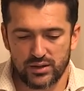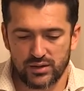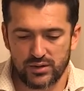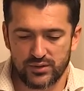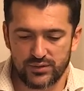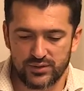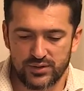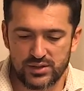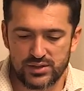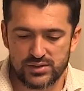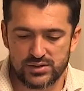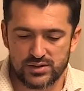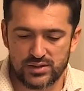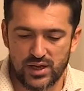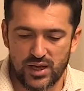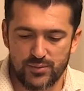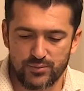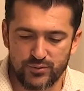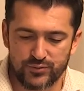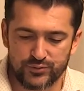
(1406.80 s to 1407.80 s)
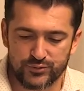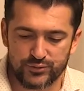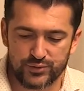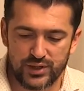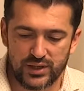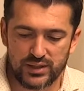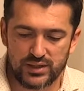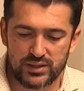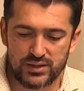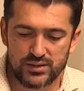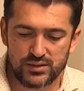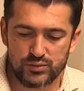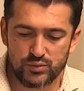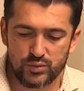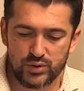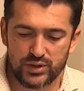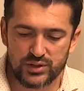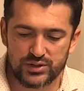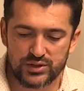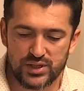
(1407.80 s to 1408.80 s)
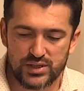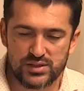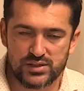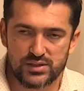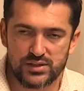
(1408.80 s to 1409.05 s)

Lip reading: these type of tradings were just